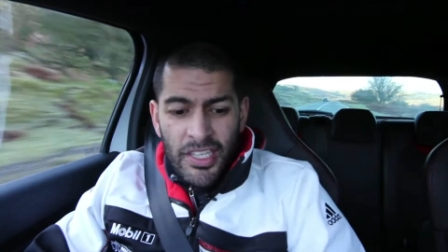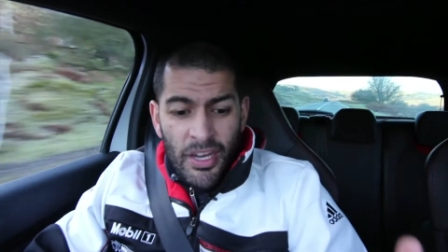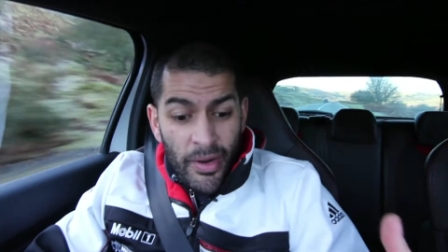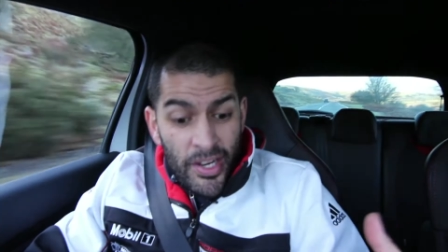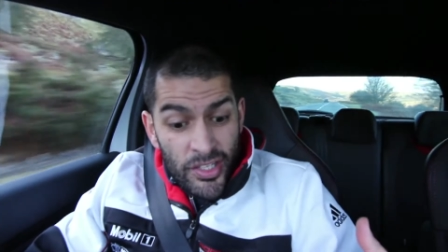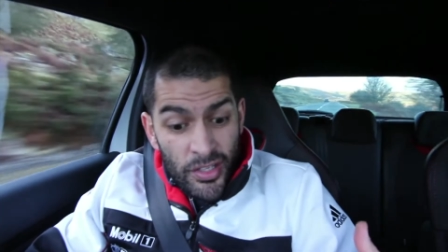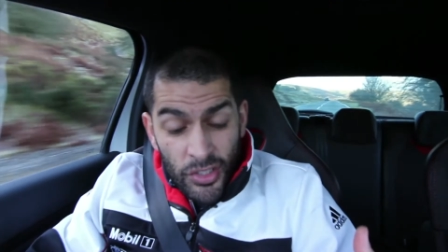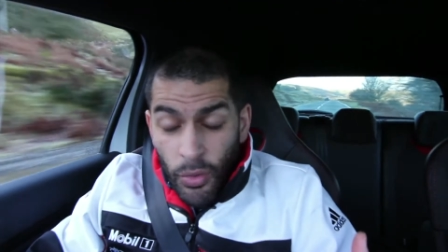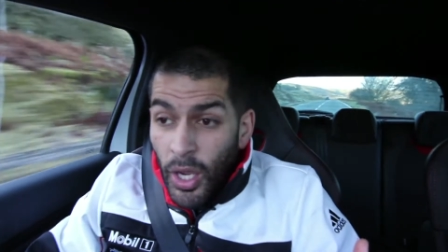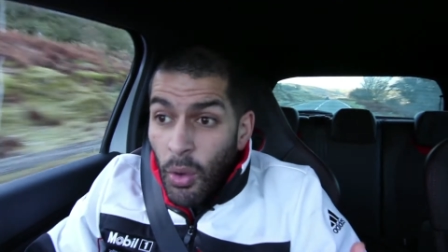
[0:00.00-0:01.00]
gear
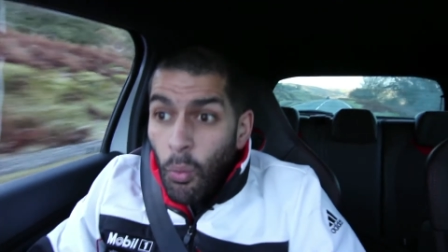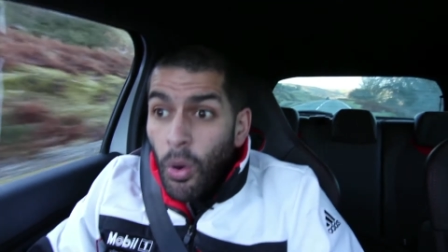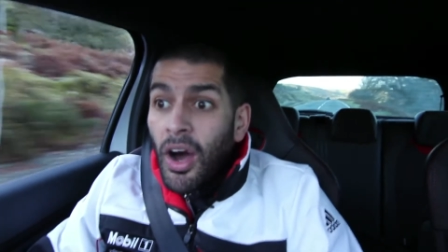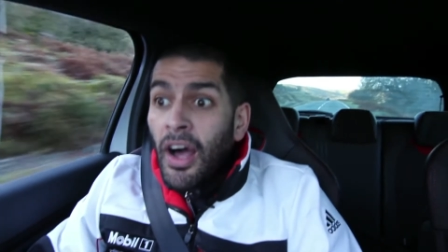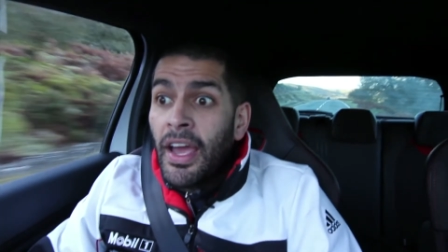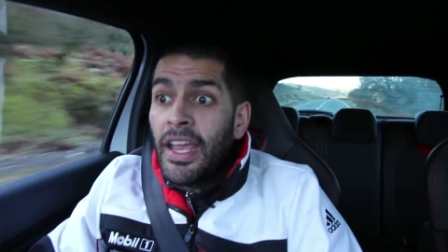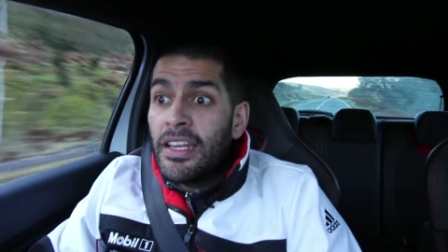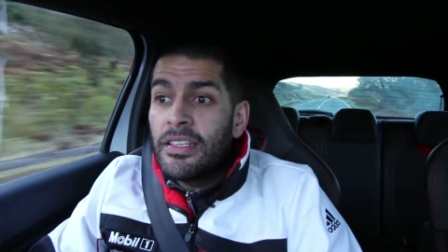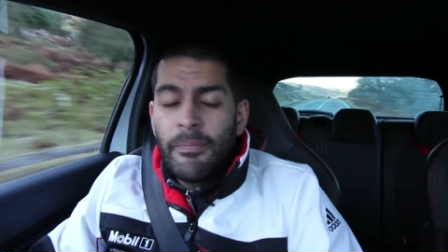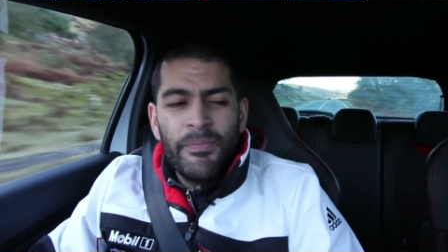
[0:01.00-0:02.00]
ratios are quite
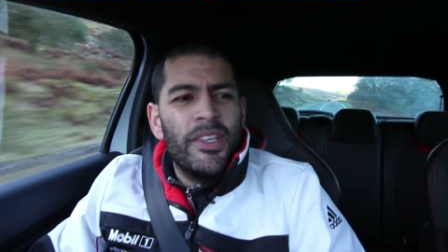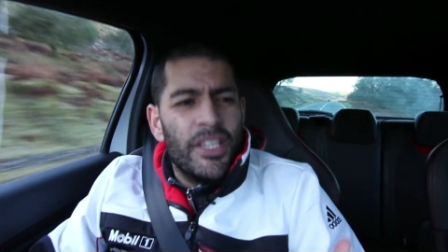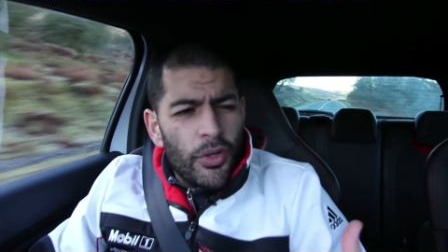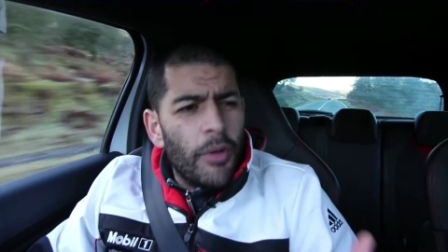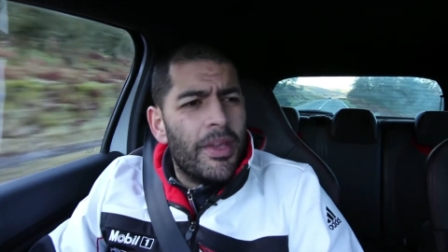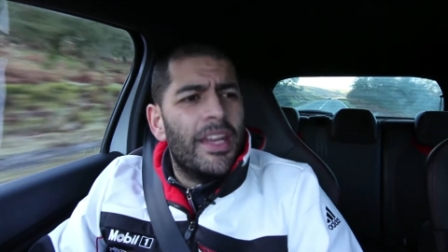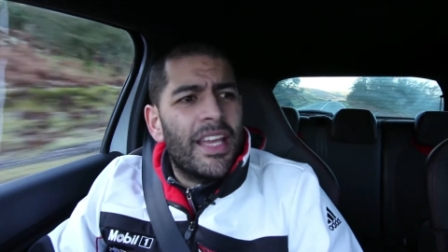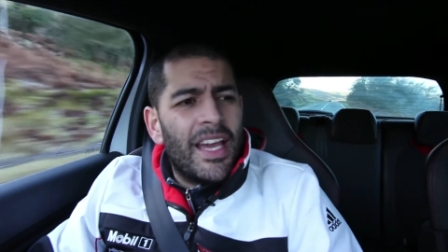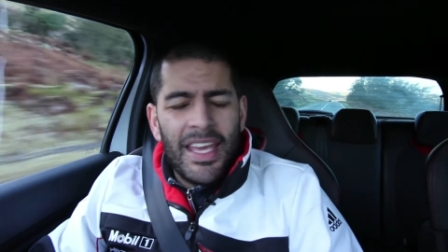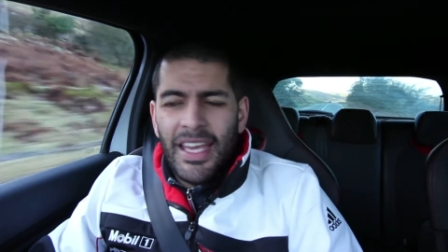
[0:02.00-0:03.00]
wide. You know what I'm getting at